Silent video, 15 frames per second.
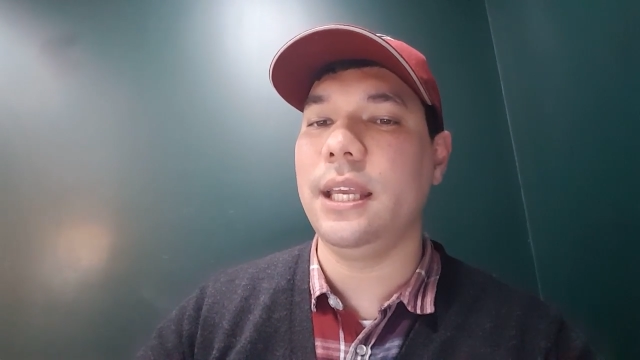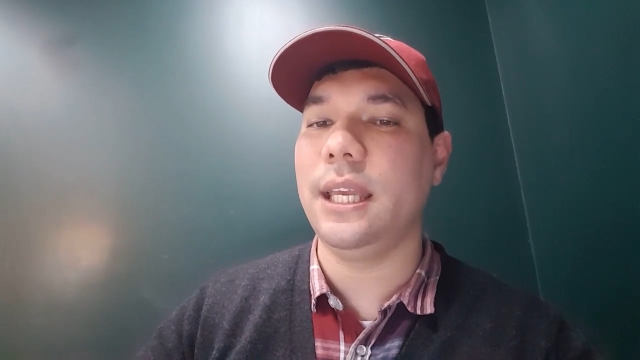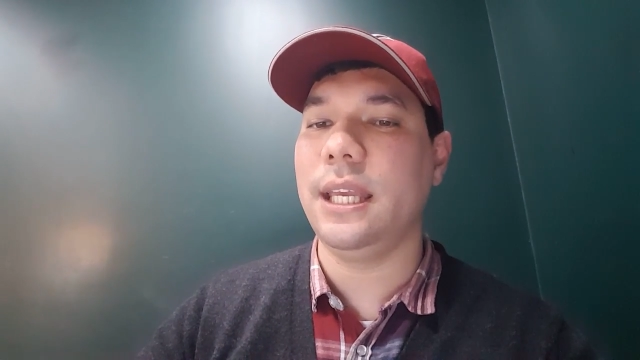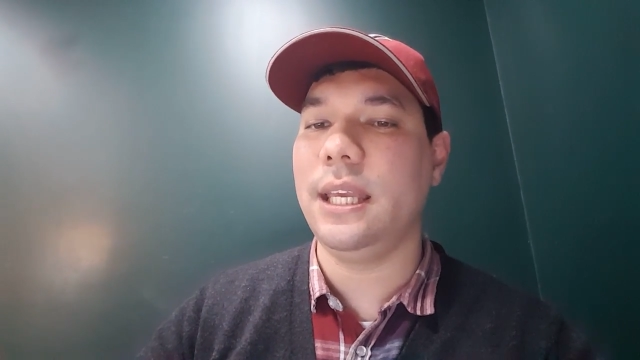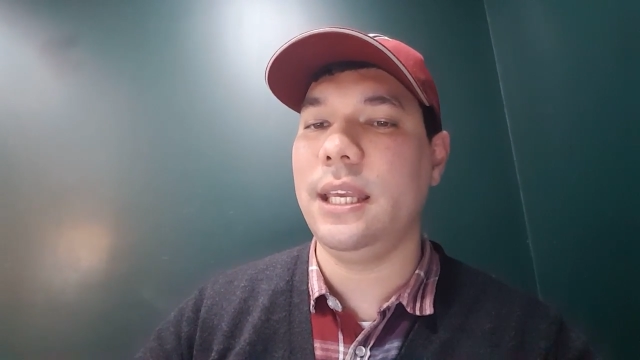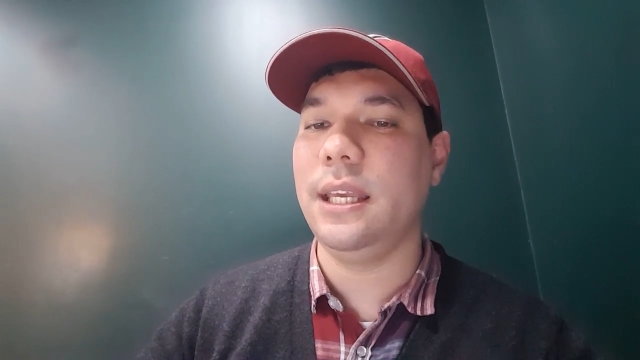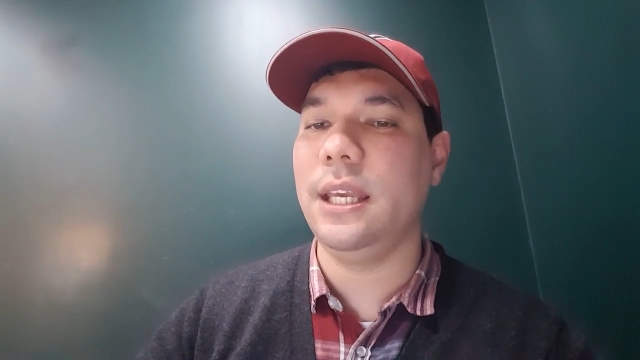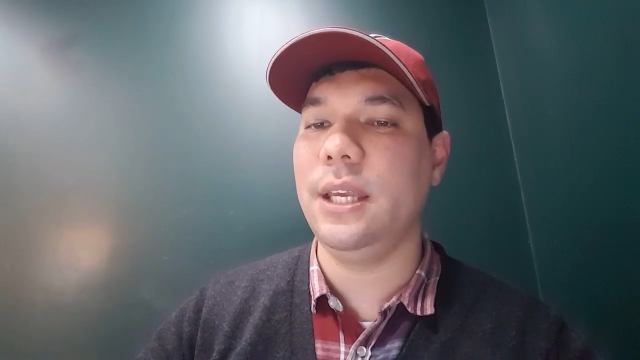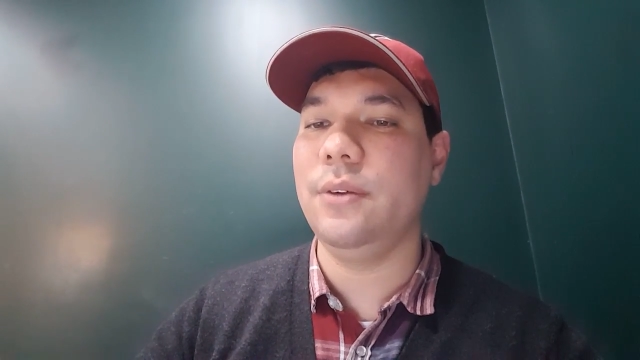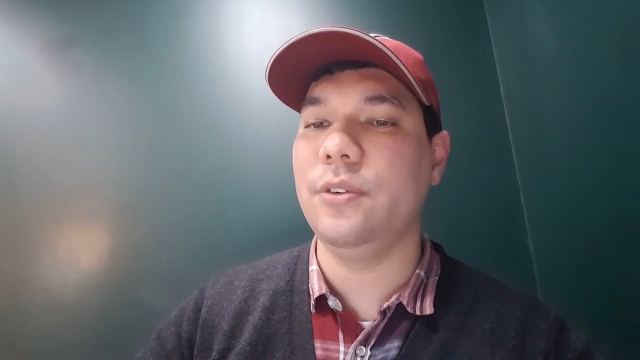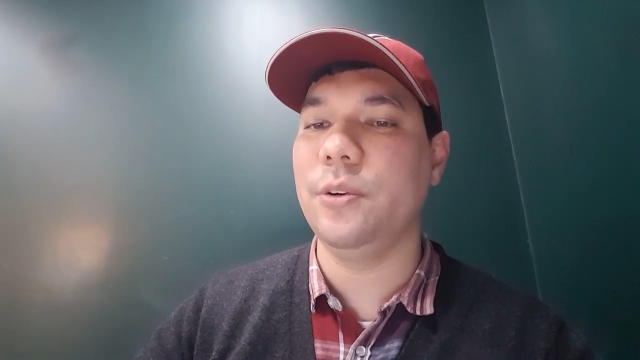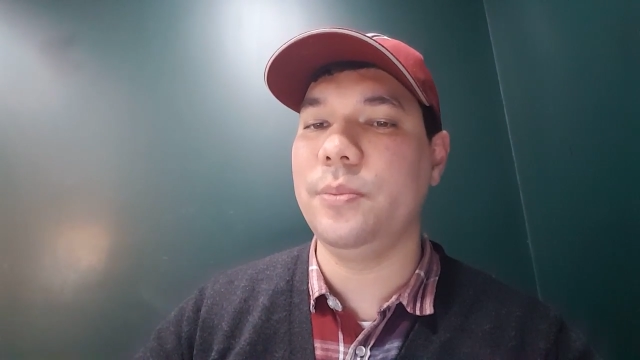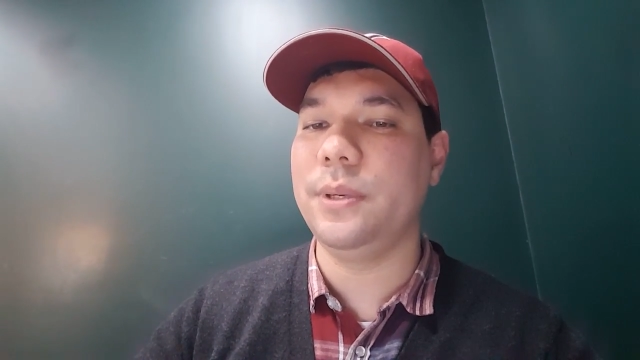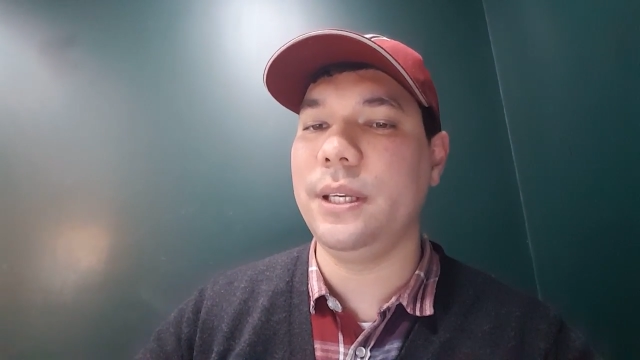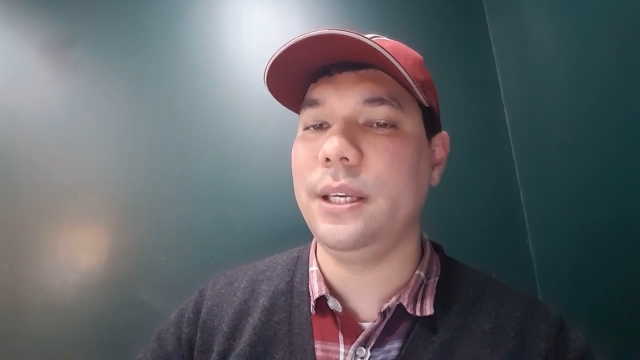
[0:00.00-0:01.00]
He
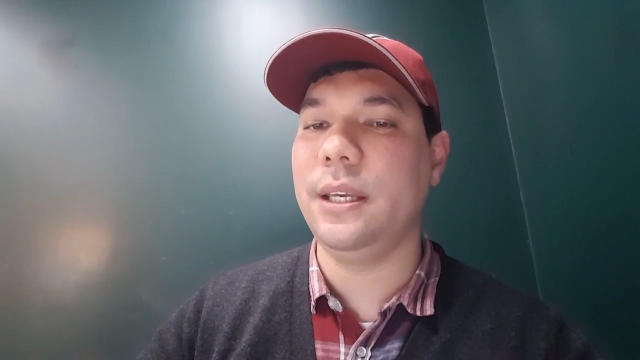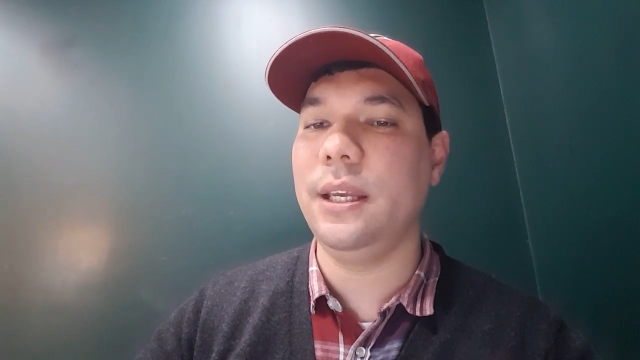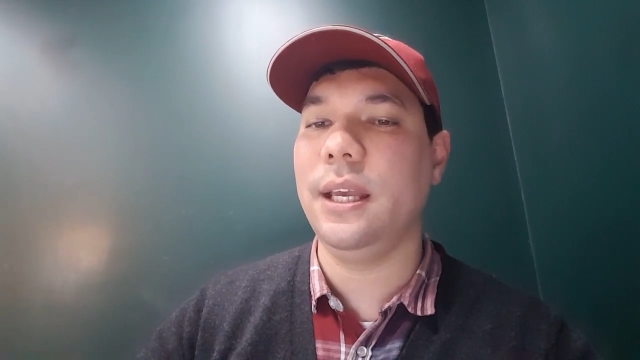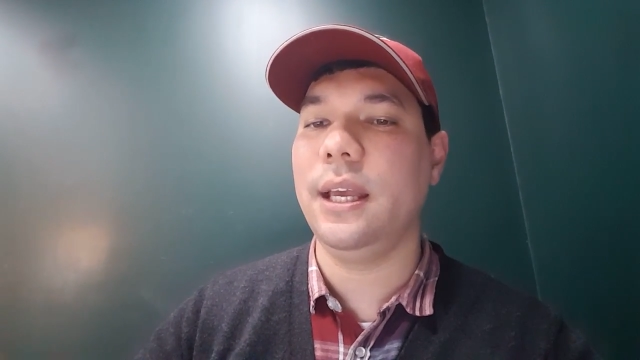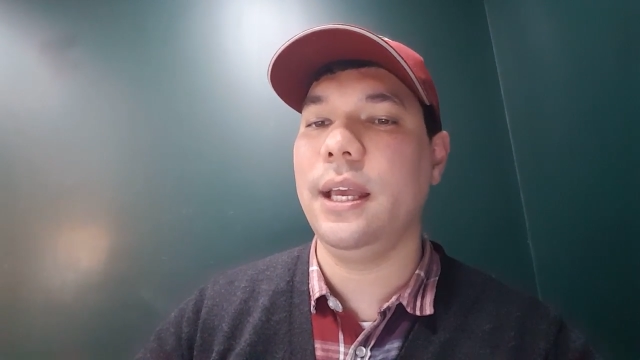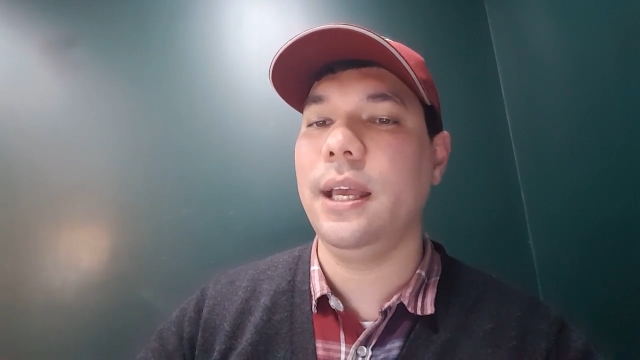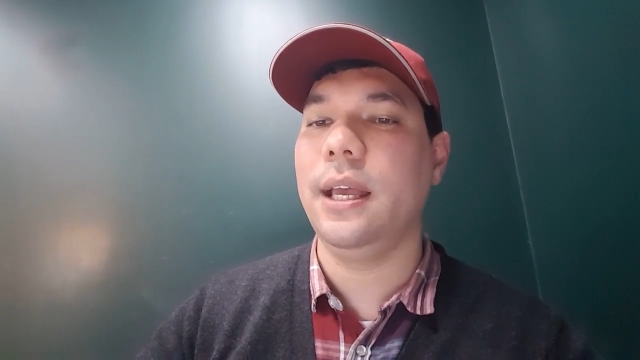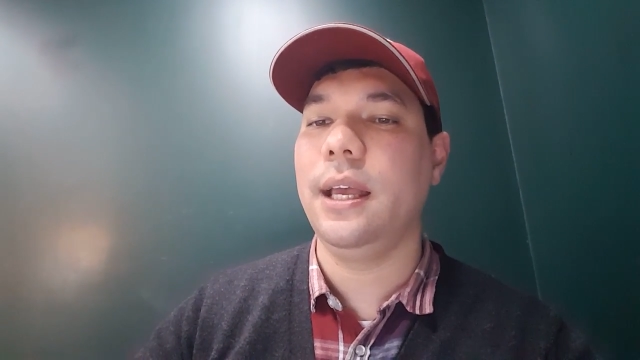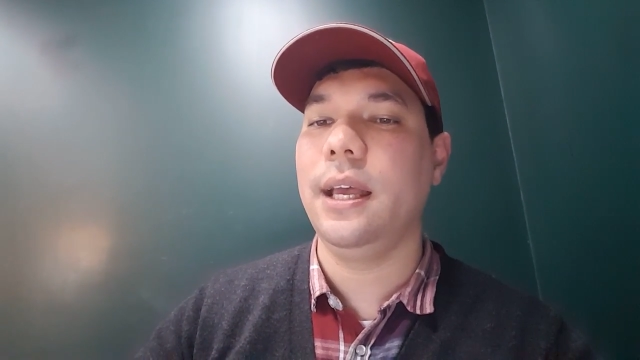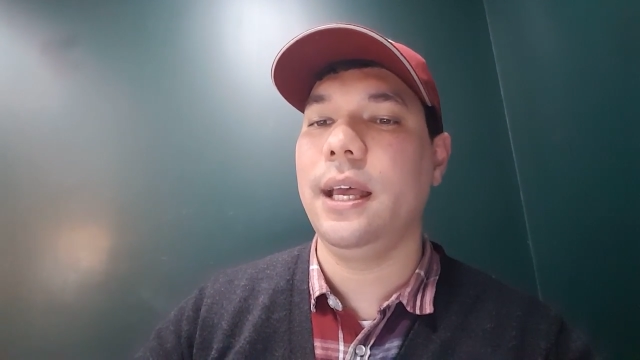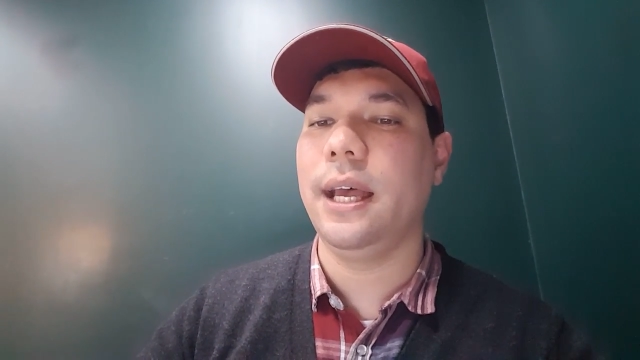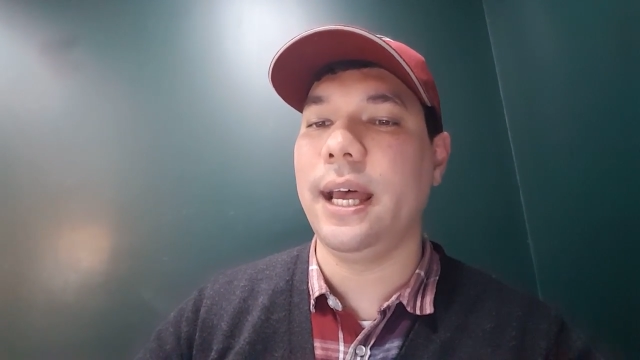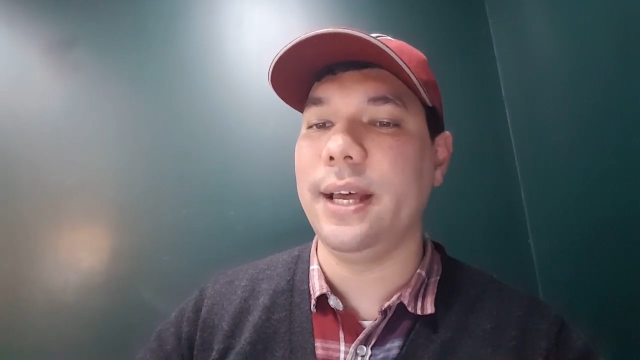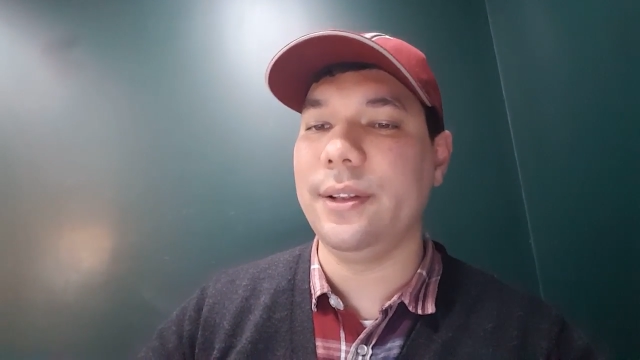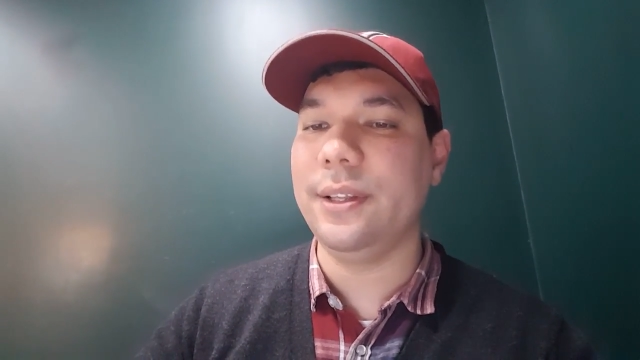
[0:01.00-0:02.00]
will be
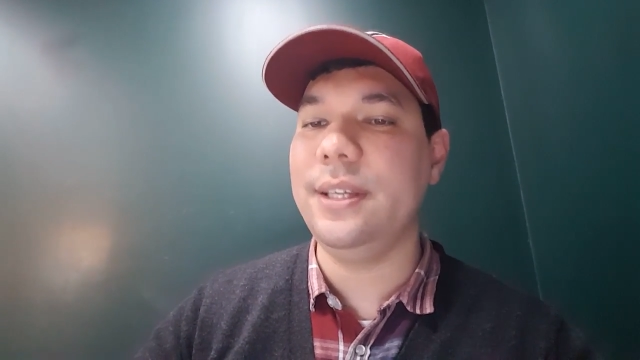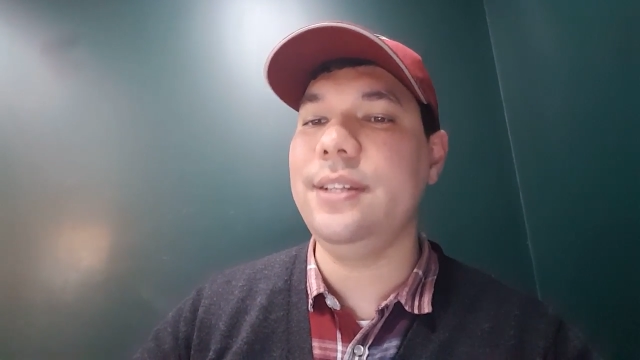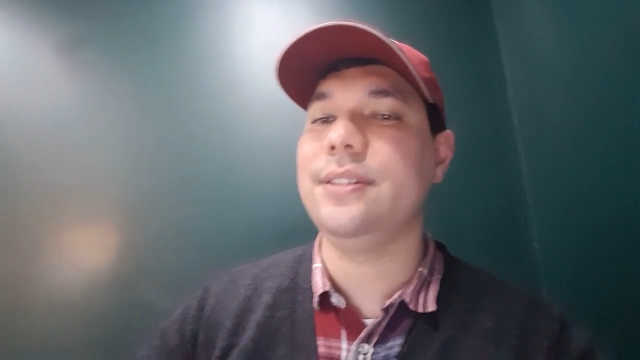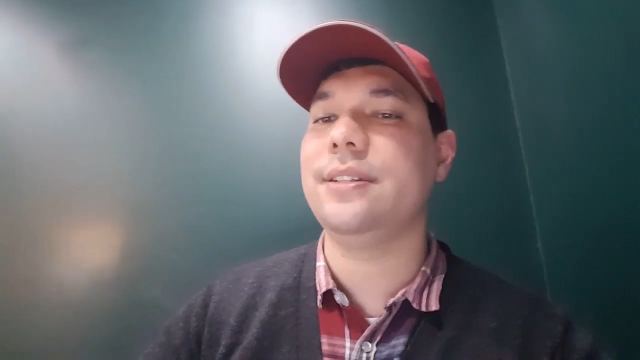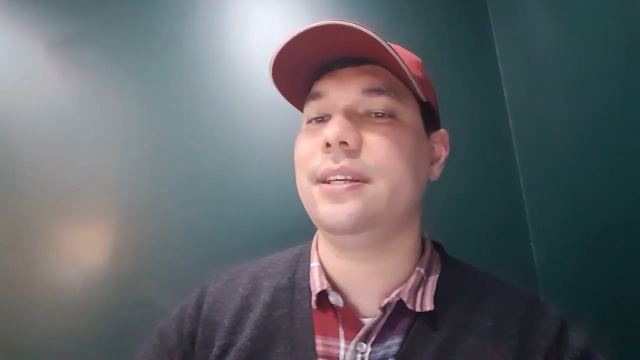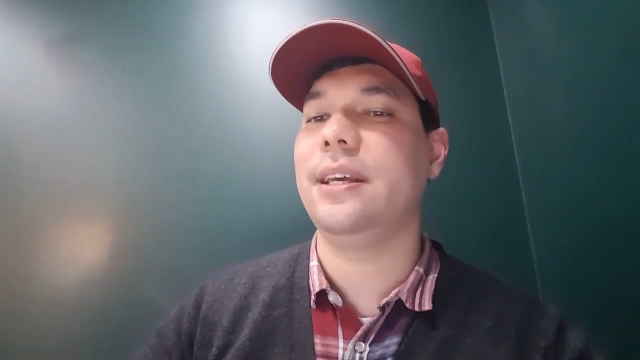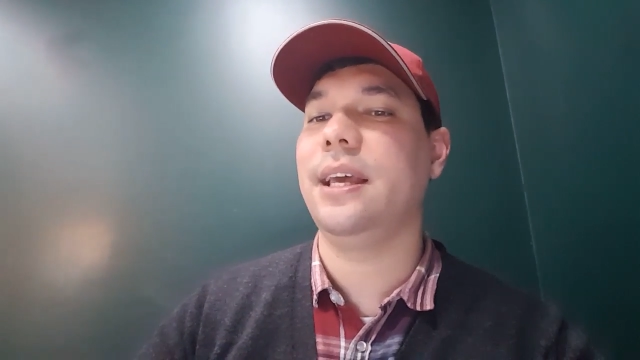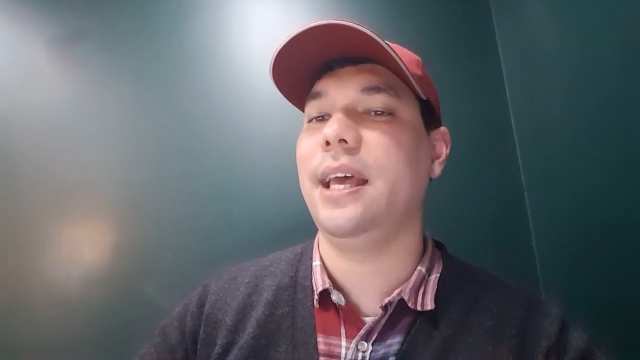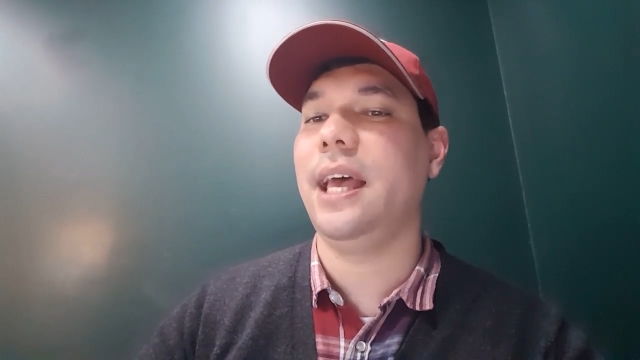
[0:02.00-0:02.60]
at least